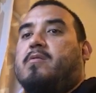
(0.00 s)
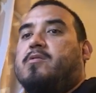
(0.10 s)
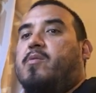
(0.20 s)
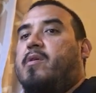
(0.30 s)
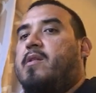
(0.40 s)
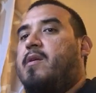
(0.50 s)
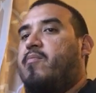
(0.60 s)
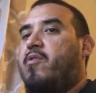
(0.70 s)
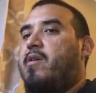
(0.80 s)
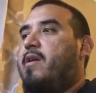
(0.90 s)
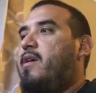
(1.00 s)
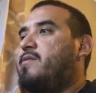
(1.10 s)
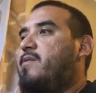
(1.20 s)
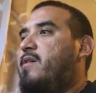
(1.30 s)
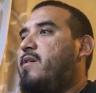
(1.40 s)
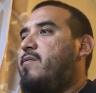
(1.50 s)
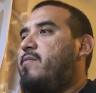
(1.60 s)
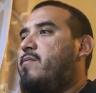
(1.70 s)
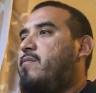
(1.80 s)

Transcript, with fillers: So we're gonna click Broadcast right now.